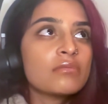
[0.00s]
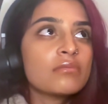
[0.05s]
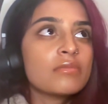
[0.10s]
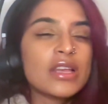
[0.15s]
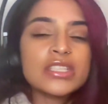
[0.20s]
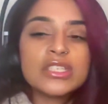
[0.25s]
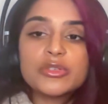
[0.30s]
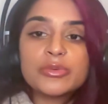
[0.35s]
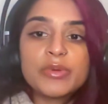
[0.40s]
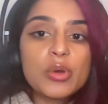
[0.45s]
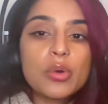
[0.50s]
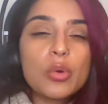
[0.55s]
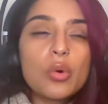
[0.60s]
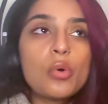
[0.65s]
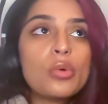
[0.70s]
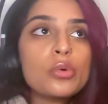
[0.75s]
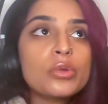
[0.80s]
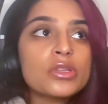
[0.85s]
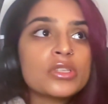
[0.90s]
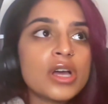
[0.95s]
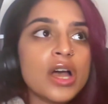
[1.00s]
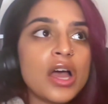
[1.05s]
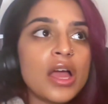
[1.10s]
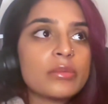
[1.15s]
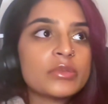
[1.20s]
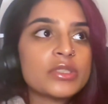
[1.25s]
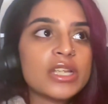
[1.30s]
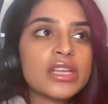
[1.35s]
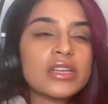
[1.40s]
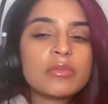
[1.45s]
message me all the
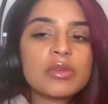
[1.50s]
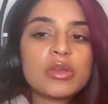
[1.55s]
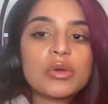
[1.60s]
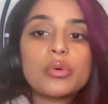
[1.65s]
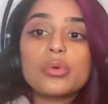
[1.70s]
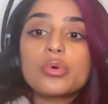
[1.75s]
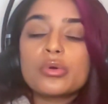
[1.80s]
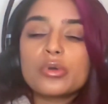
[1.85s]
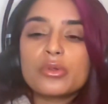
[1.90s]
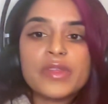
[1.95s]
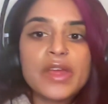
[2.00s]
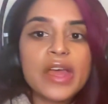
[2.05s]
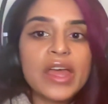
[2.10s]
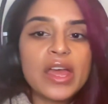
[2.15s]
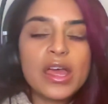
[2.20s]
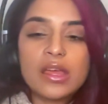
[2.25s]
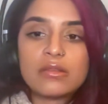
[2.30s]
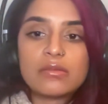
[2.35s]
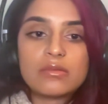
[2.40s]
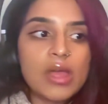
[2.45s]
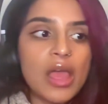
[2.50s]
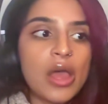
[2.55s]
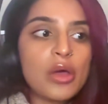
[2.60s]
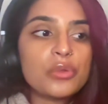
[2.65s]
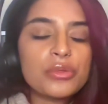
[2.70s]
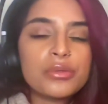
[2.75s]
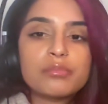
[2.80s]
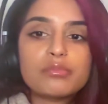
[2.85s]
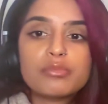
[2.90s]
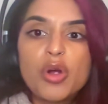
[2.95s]
time, sending me all of their
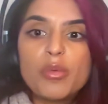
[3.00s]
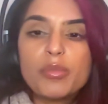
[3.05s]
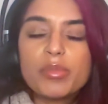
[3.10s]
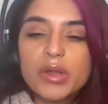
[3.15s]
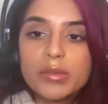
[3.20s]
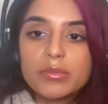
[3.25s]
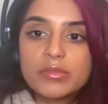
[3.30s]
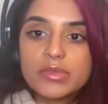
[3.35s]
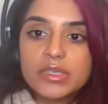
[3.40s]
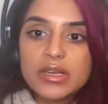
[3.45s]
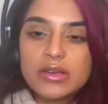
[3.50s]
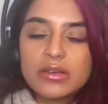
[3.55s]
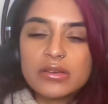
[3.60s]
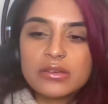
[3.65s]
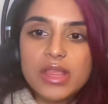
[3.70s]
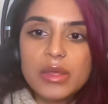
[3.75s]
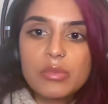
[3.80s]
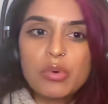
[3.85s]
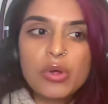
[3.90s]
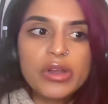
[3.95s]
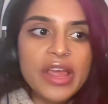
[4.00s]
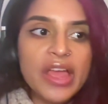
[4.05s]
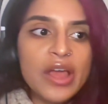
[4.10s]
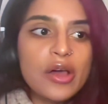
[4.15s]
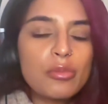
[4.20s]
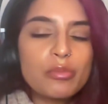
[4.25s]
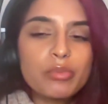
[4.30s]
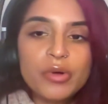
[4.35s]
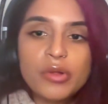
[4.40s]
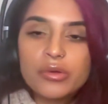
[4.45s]
health problems and they want
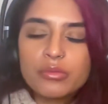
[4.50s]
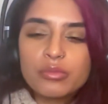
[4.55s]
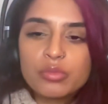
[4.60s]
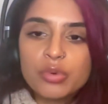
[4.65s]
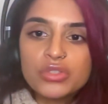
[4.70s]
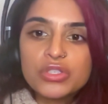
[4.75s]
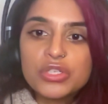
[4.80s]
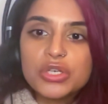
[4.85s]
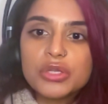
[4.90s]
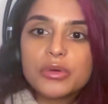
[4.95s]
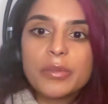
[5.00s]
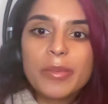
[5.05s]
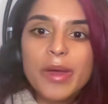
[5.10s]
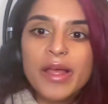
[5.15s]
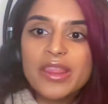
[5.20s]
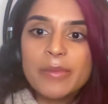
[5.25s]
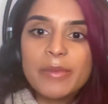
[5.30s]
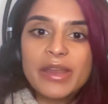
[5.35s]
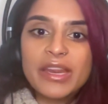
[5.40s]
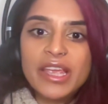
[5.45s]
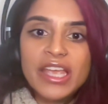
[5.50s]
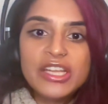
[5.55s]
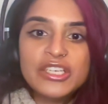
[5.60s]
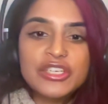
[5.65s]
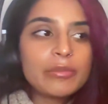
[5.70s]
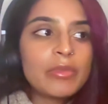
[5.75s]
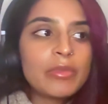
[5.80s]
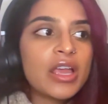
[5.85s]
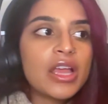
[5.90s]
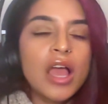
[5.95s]
help on what to do about their
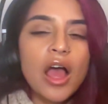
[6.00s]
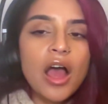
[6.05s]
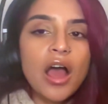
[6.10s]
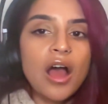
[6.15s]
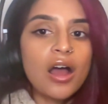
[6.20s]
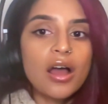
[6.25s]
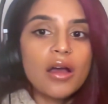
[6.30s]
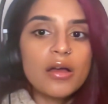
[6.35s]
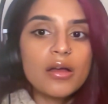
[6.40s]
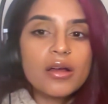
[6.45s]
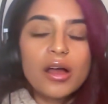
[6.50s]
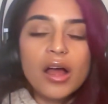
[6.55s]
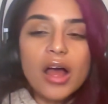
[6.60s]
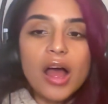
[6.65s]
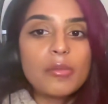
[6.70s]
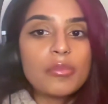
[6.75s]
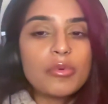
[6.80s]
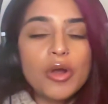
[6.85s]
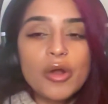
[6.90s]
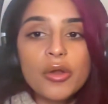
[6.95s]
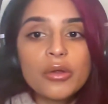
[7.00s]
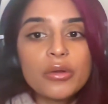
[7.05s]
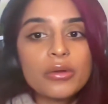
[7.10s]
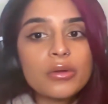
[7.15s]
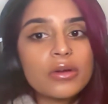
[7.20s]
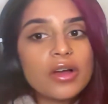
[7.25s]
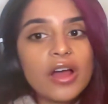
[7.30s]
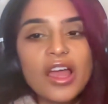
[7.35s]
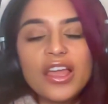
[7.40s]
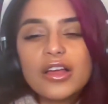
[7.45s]
medication. I'm like, bro,
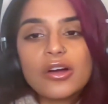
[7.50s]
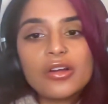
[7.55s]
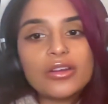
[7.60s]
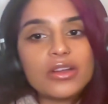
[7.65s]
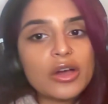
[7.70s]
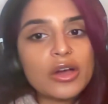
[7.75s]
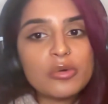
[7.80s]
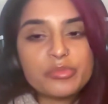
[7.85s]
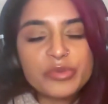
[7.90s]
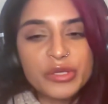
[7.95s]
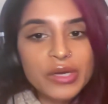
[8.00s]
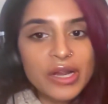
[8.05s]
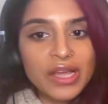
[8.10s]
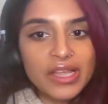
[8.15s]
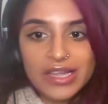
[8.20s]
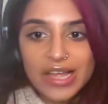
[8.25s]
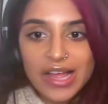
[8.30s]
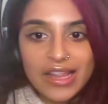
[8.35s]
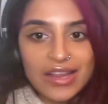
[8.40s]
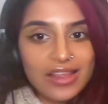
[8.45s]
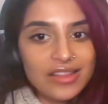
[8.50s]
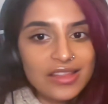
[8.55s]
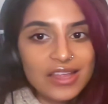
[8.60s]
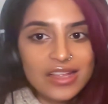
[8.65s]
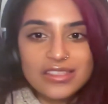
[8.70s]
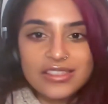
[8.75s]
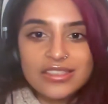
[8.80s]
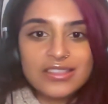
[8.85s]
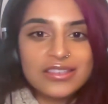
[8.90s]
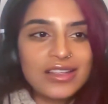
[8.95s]
I can't help you like that. Like
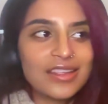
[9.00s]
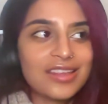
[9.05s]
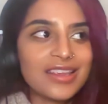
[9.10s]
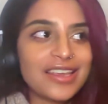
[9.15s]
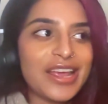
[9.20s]
that's,